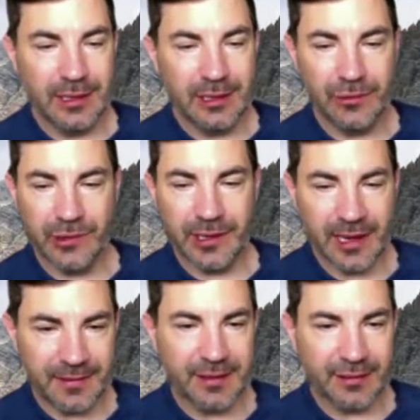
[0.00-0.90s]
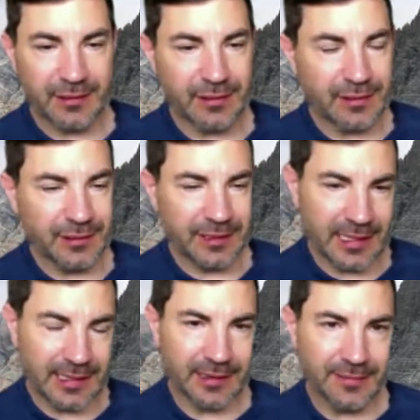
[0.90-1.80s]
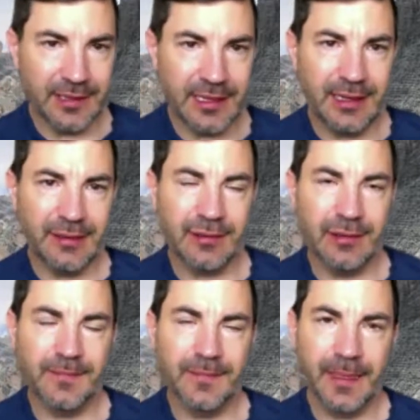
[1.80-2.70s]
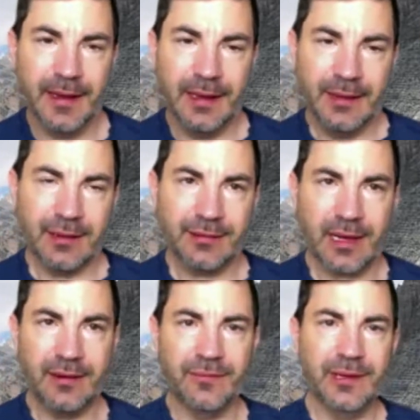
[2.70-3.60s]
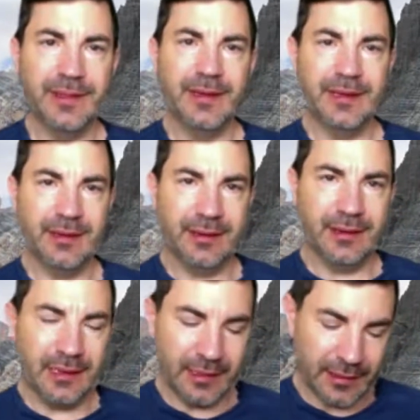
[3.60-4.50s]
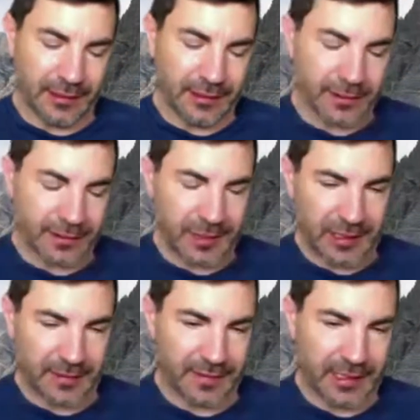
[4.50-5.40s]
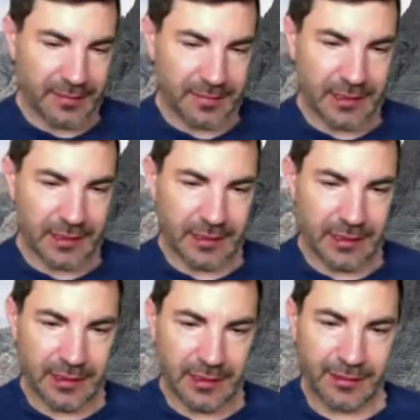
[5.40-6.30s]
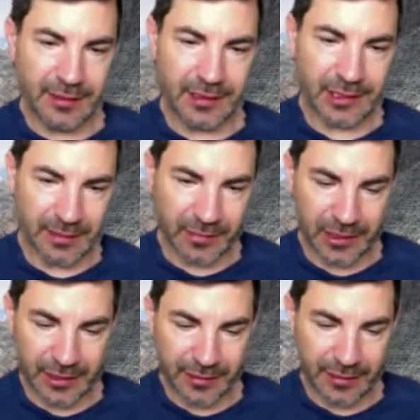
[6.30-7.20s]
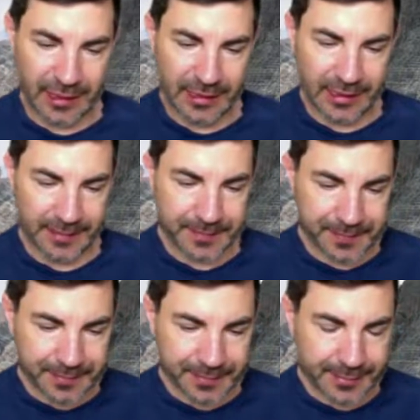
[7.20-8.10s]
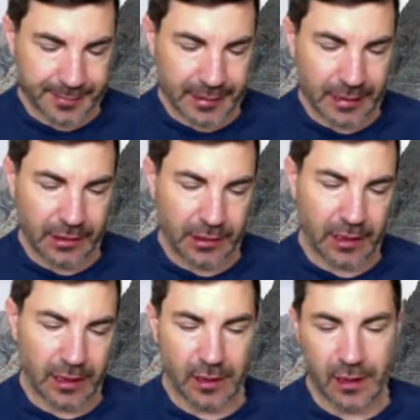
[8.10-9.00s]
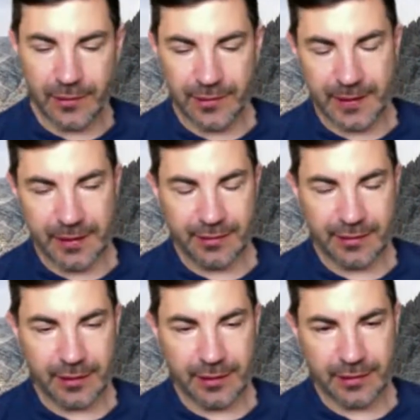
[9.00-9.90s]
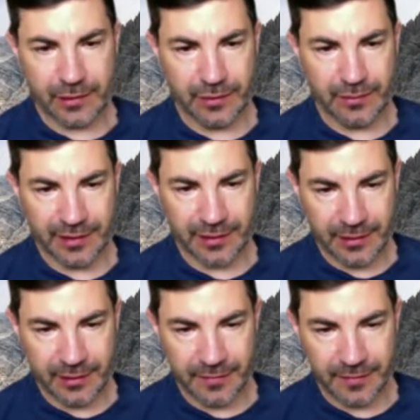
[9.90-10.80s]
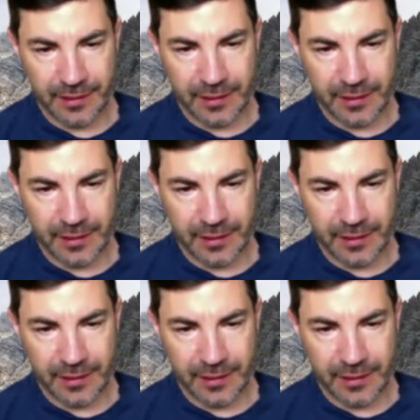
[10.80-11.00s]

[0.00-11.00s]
wouldn't have to necessarily take it every day. So that's kind of one thing that's being developed, and that's actually pretty exciting. Other things in terms of